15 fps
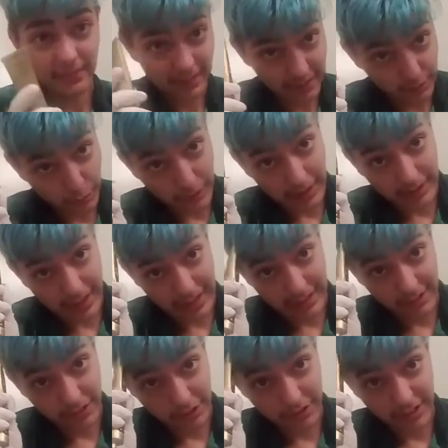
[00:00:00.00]
This is what it
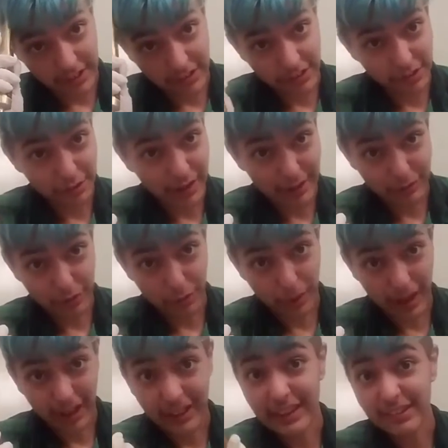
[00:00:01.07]
kind of turned into. After
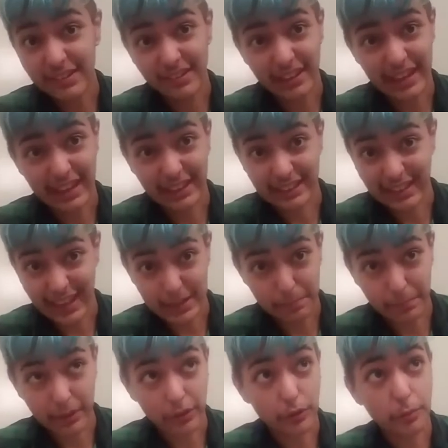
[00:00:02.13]
a while, it's like a
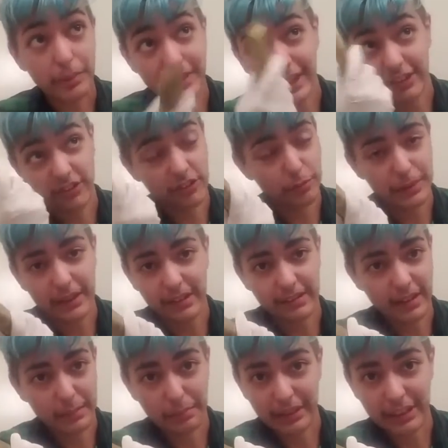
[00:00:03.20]
light blue, but that's just
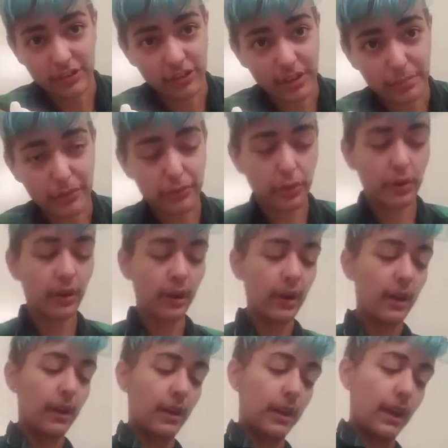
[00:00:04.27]
because I bleached it before.